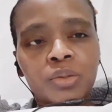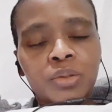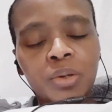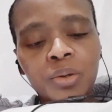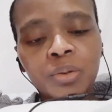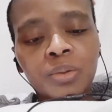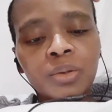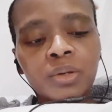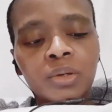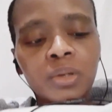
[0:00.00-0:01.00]
So,
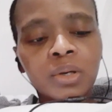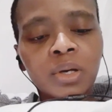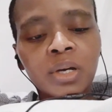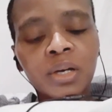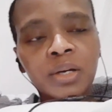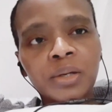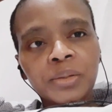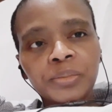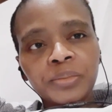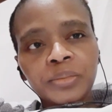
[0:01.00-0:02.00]

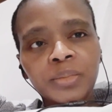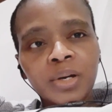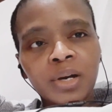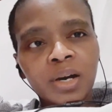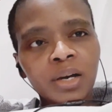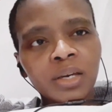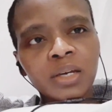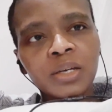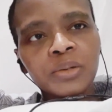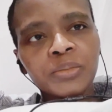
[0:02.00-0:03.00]
I
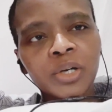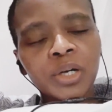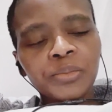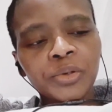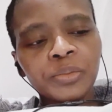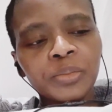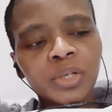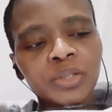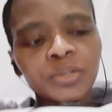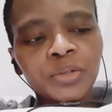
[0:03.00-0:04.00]
am coming
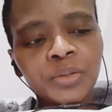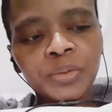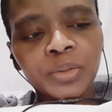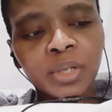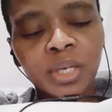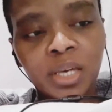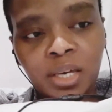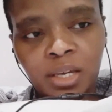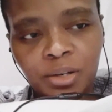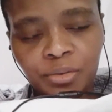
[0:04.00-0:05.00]
back to you
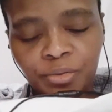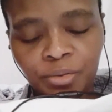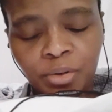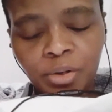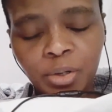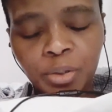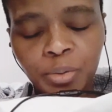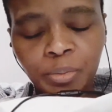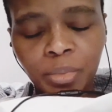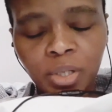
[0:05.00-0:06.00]
again
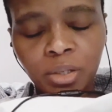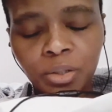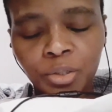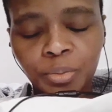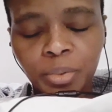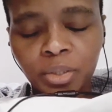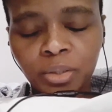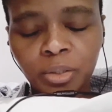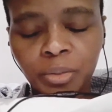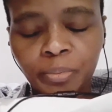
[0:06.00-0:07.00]
from my
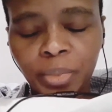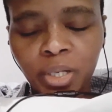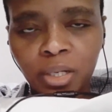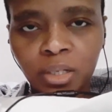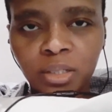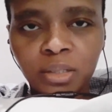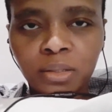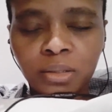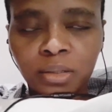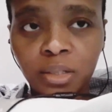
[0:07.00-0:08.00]
hospital bed,
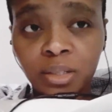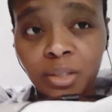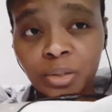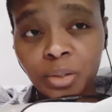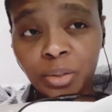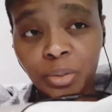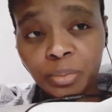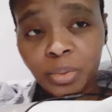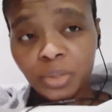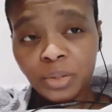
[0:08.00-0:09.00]
still in the
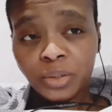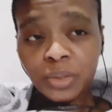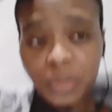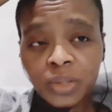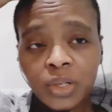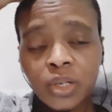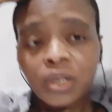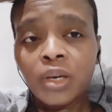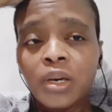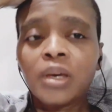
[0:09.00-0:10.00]
hospital.
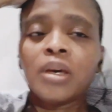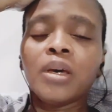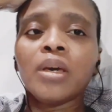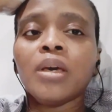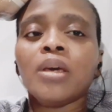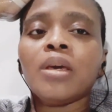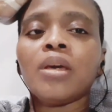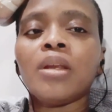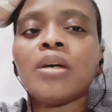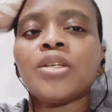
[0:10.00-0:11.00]

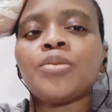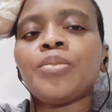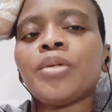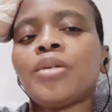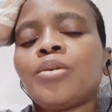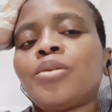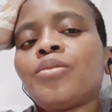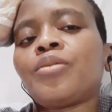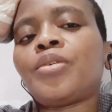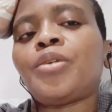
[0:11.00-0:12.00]
It has been
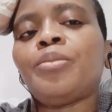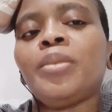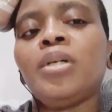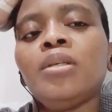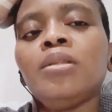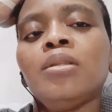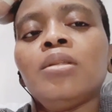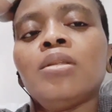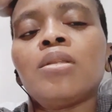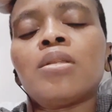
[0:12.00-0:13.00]
over a month.